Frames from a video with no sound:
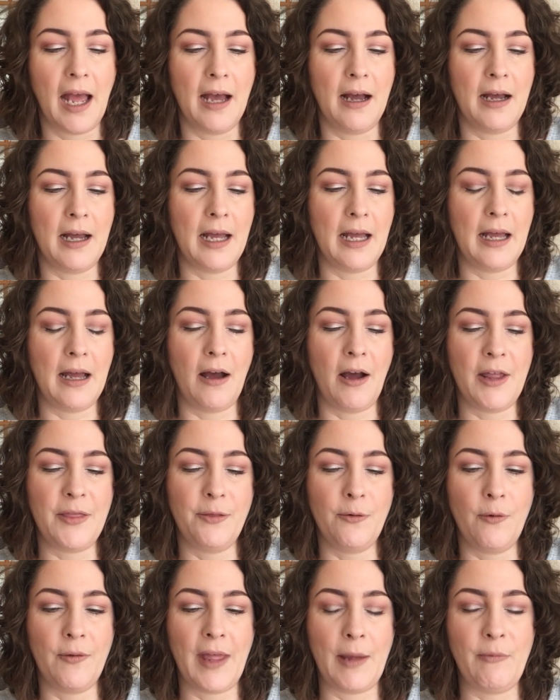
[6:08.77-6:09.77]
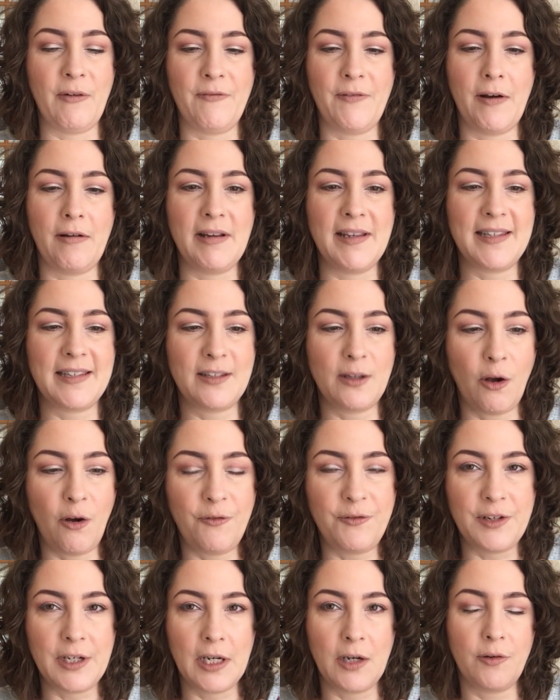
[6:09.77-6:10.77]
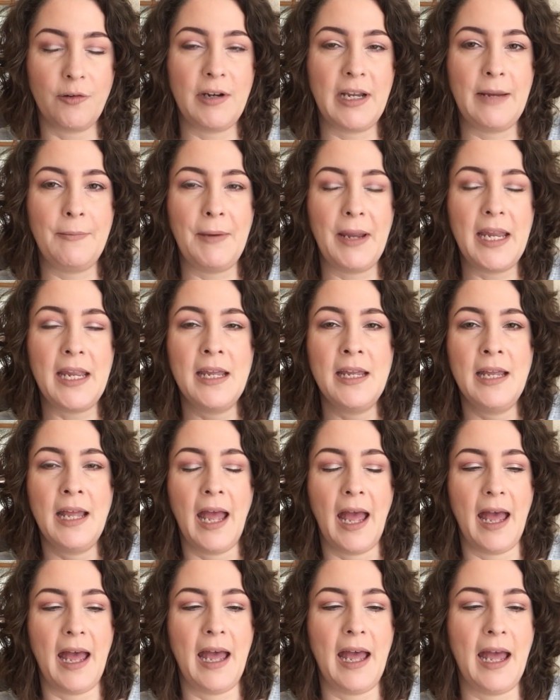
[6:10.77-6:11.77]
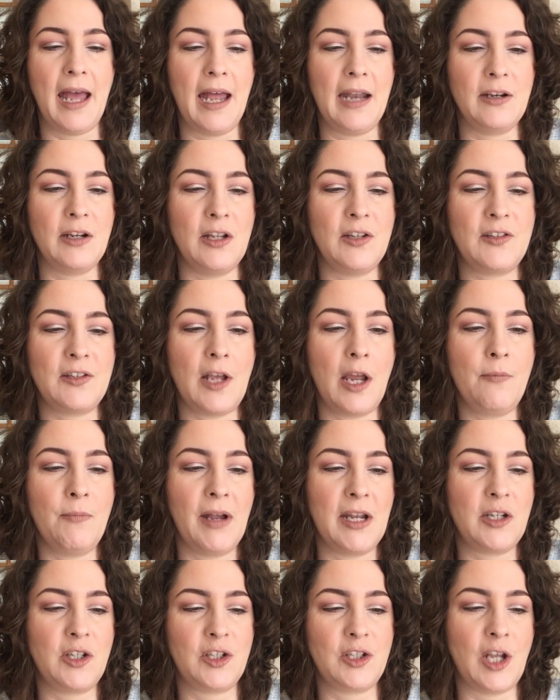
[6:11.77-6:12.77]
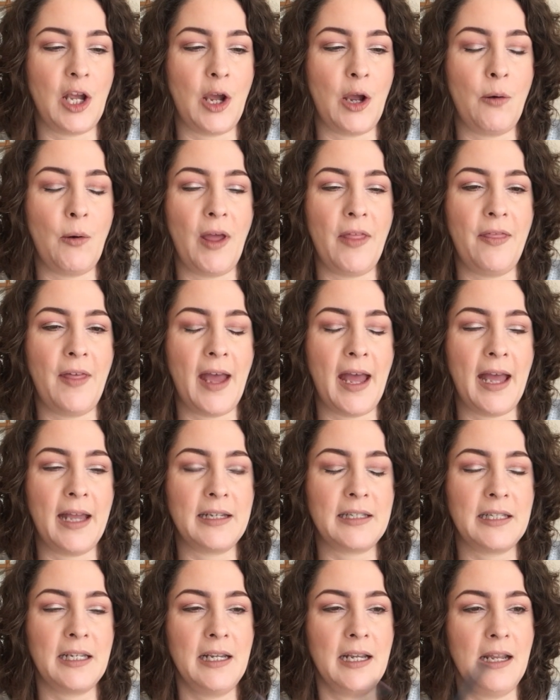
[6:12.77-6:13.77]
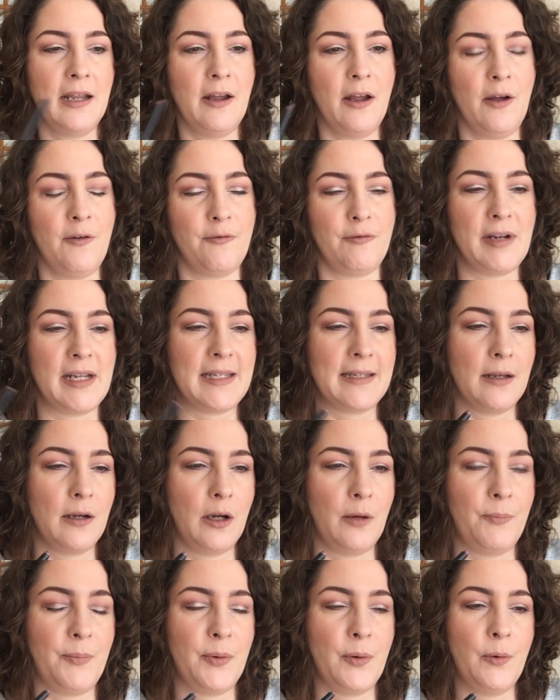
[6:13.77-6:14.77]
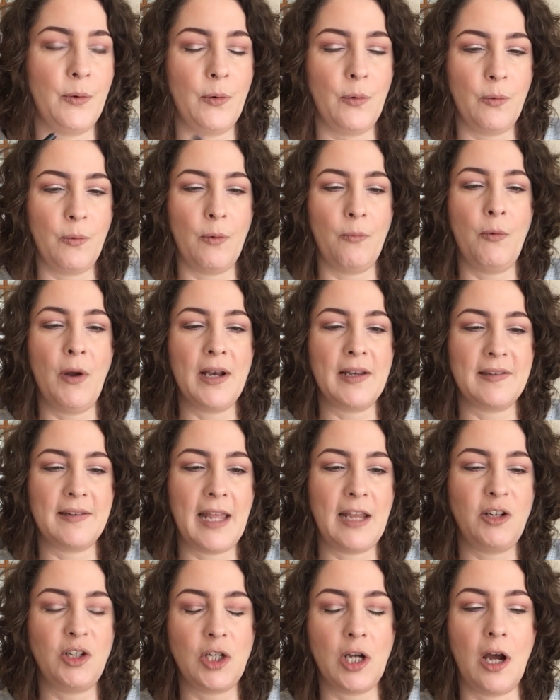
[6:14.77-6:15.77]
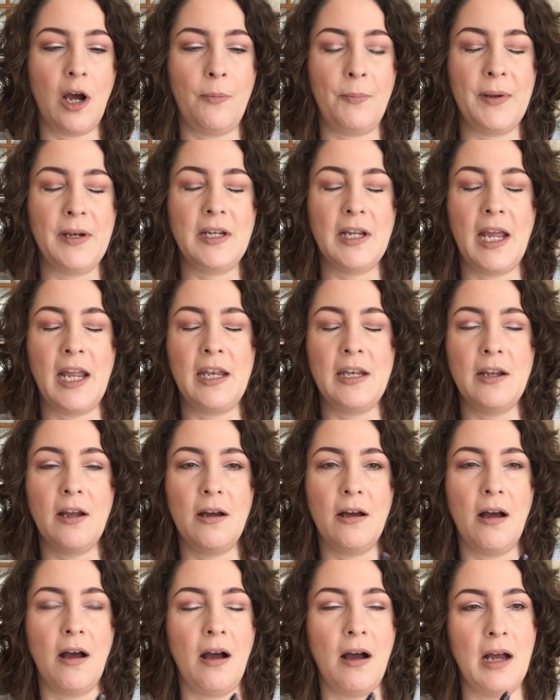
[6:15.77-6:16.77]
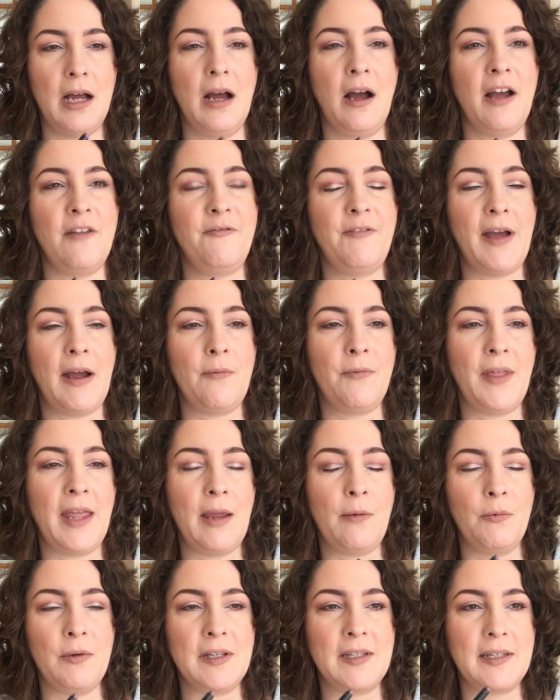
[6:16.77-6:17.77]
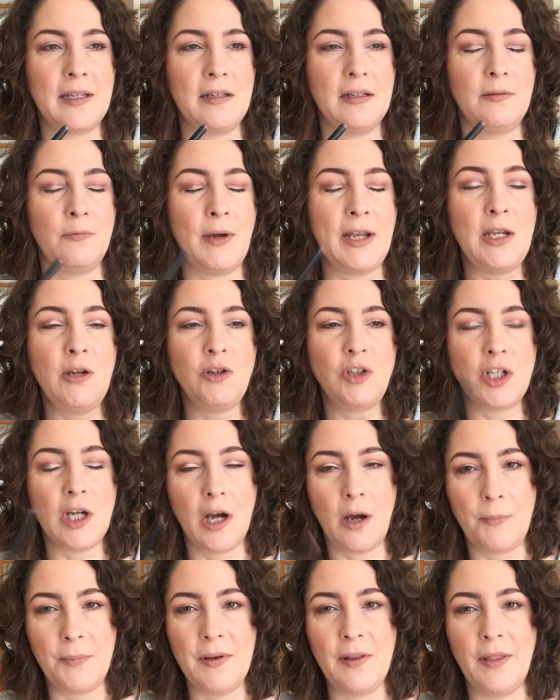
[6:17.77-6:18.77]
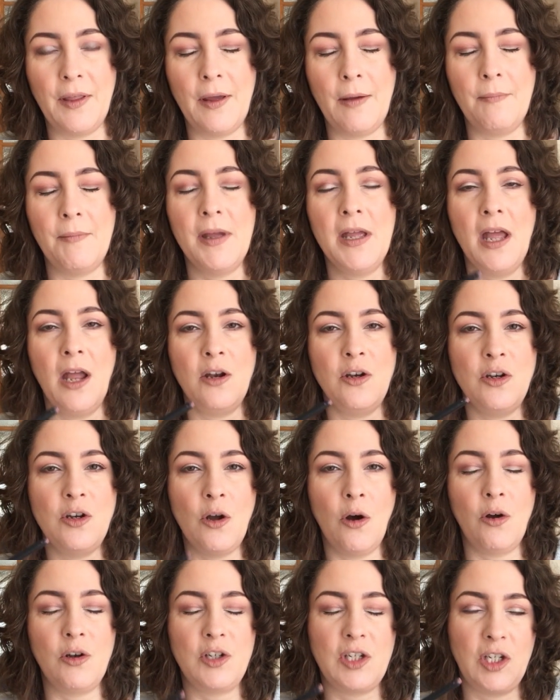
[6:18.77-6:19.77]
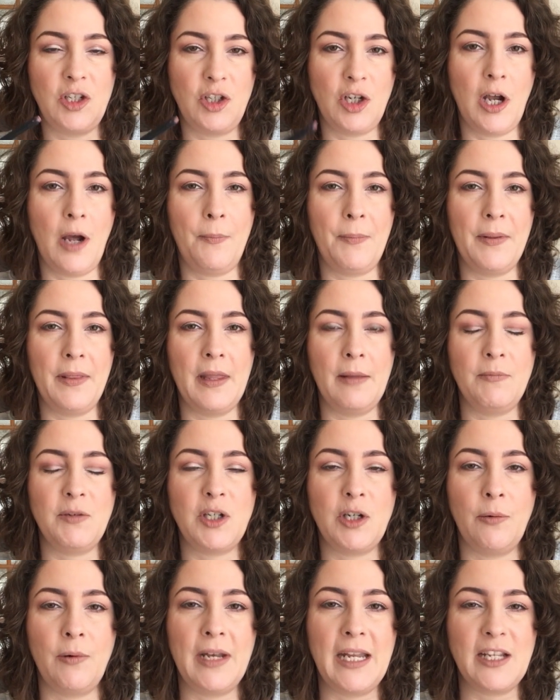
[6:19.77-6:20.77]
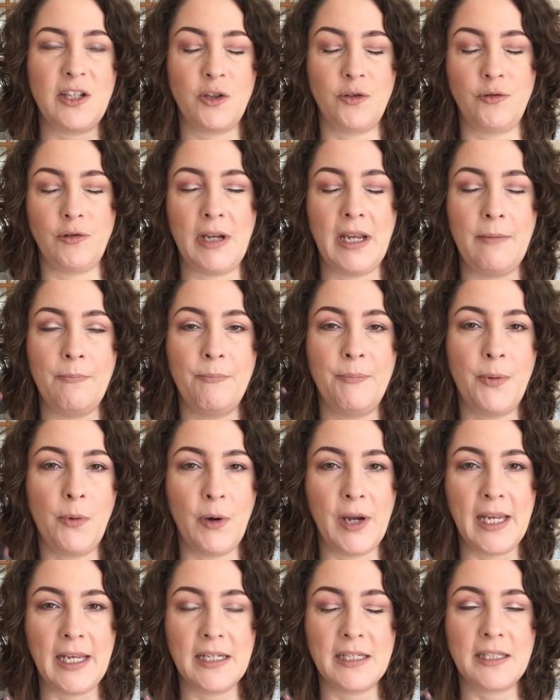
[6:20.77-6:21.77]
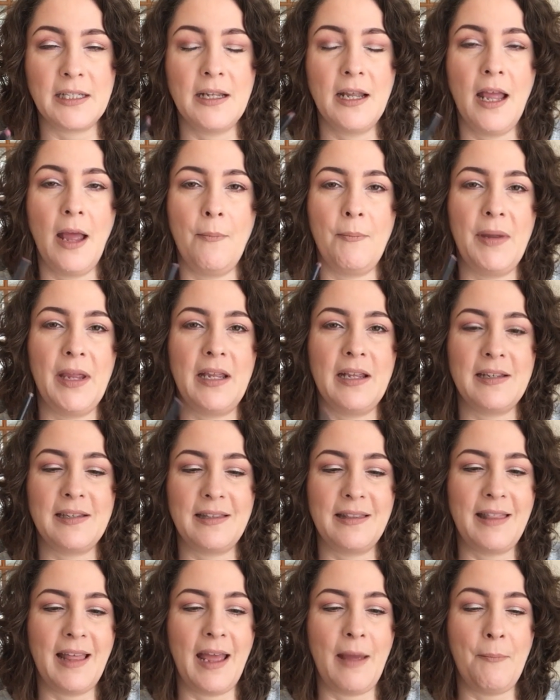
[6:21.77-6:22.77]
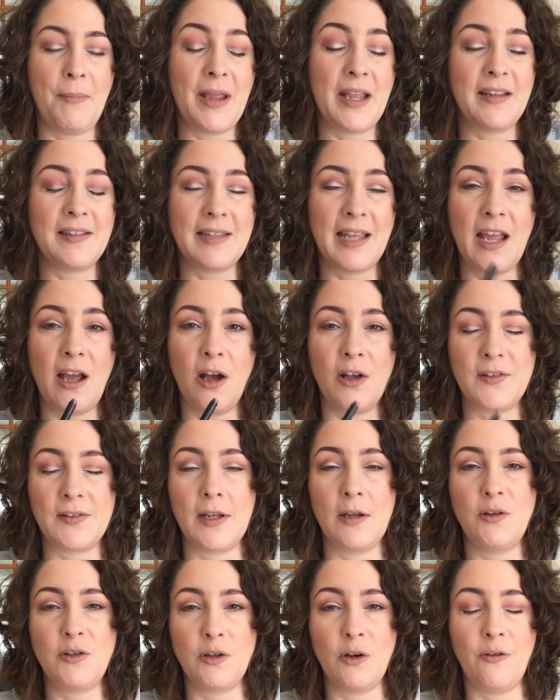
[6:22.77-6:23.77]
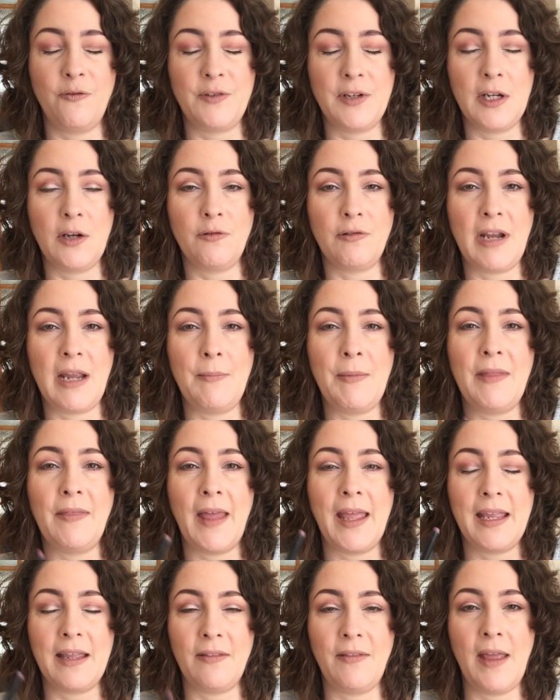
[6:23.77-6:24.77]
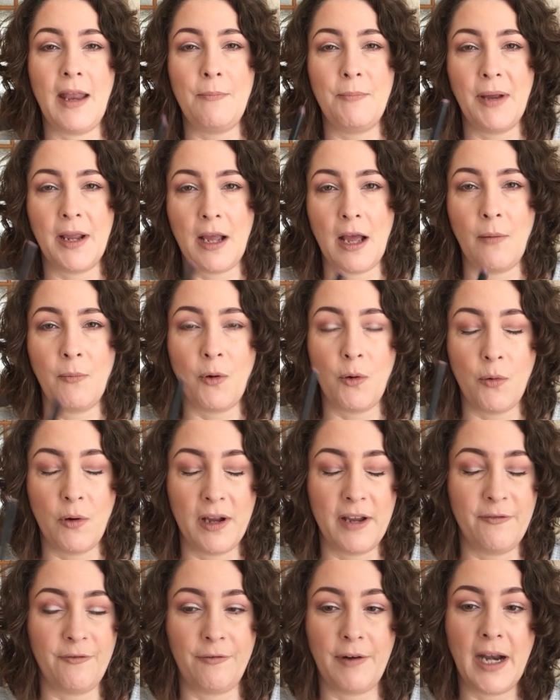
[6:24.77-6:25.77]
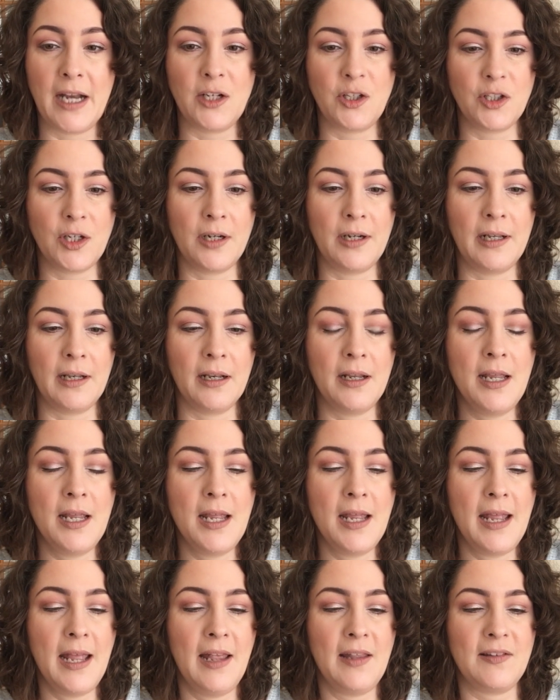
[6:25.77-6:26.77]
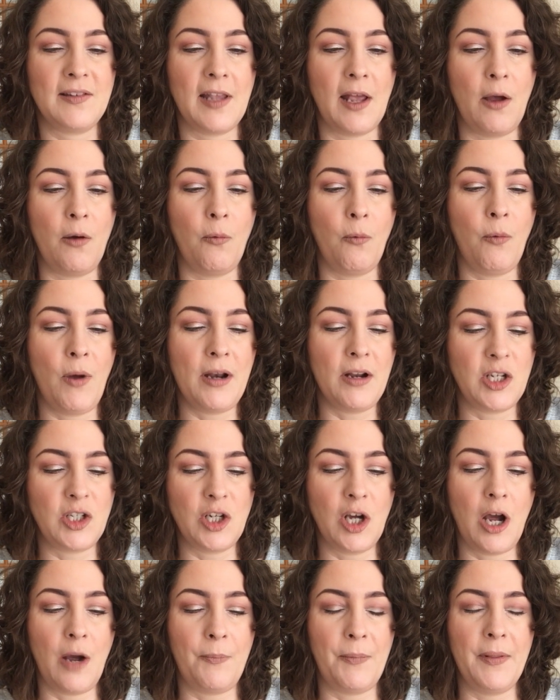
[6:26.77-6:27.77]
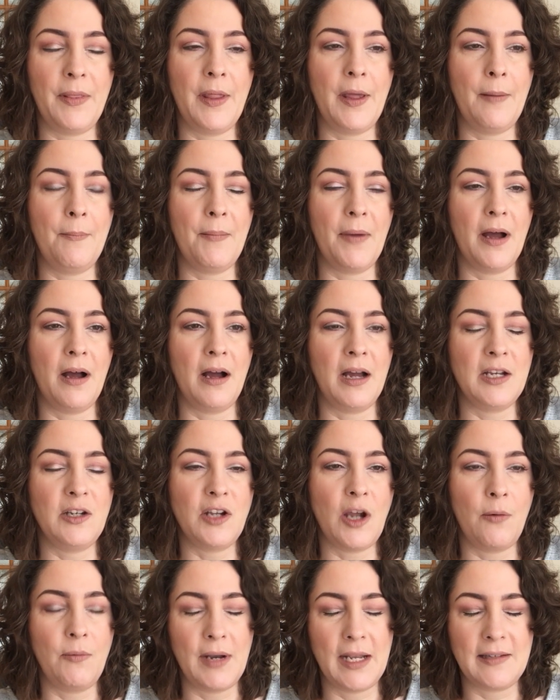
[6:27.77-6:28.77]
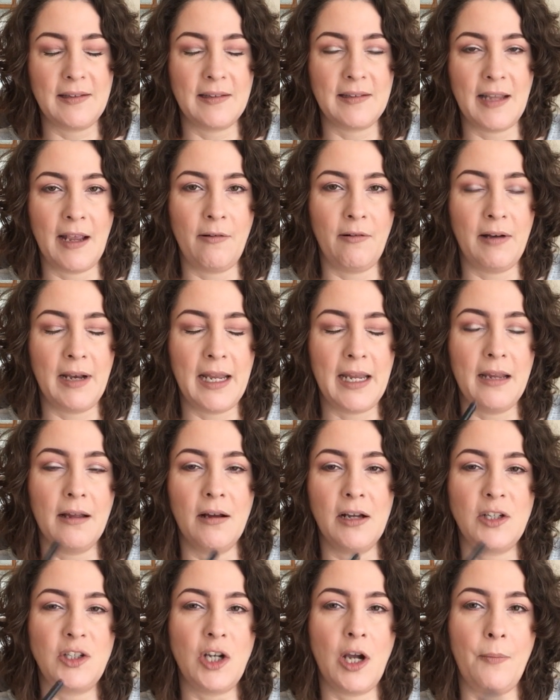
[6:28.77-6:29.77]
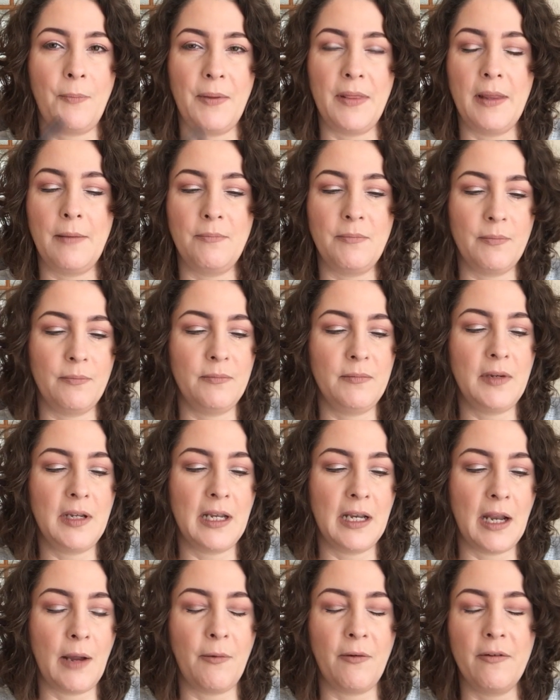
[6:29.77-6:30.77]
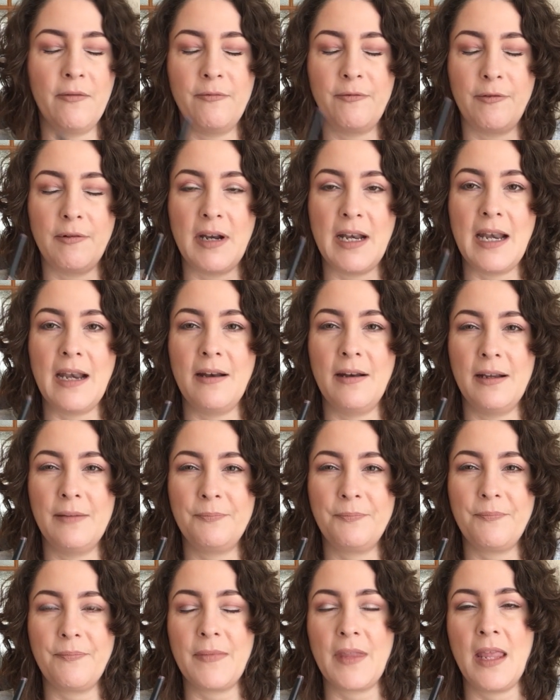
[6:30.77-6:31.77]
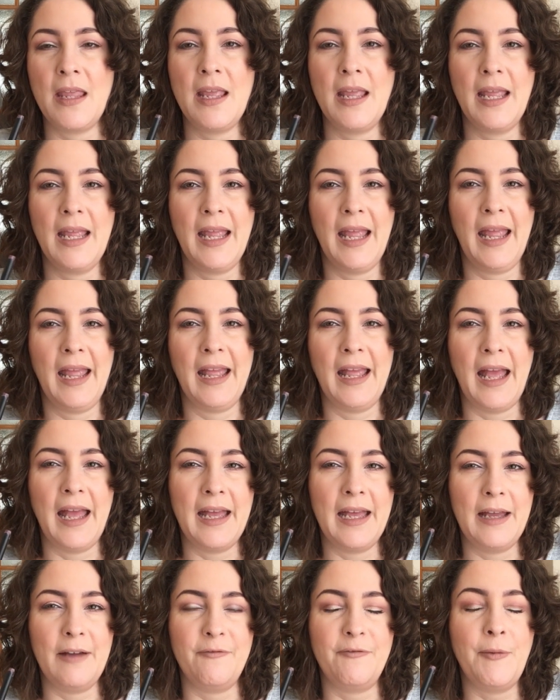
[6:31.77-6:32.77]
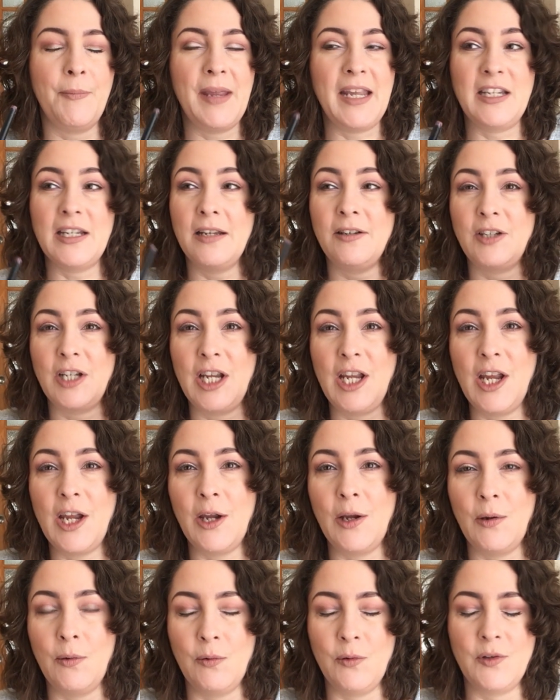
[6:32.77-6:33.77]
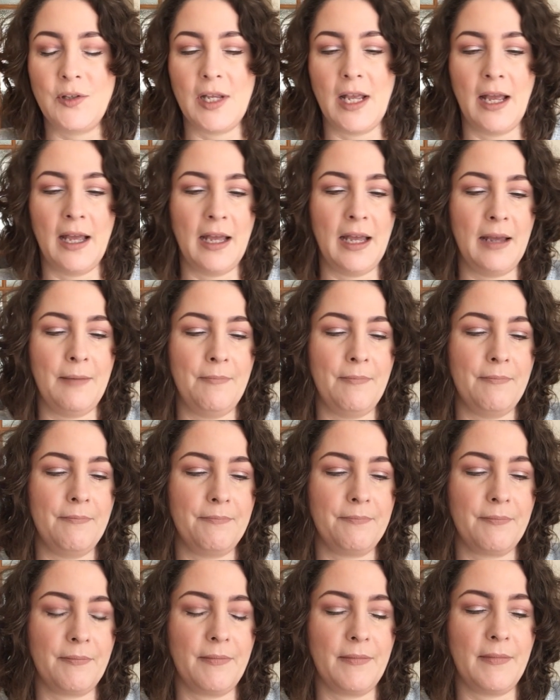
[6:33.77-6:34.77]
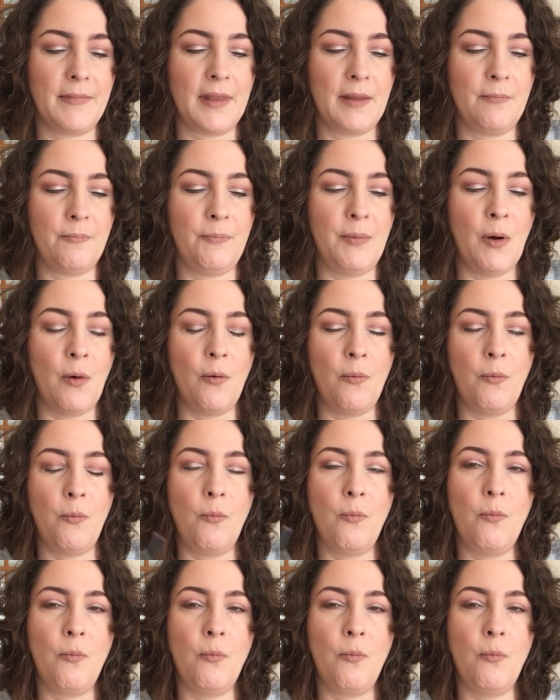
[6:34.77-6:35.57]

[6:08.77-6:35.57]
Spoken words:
I thought they were very soft and creamy, and so much so that, for example, once they're sharpened, and I found that it was when you sharpened them, not to sharpen them to an extreme point, because that, because they are so soft and creamy, they can then become quite fragile. So when I sharpen them, I don't necessarily, I sharpen them, you know, for me to use, but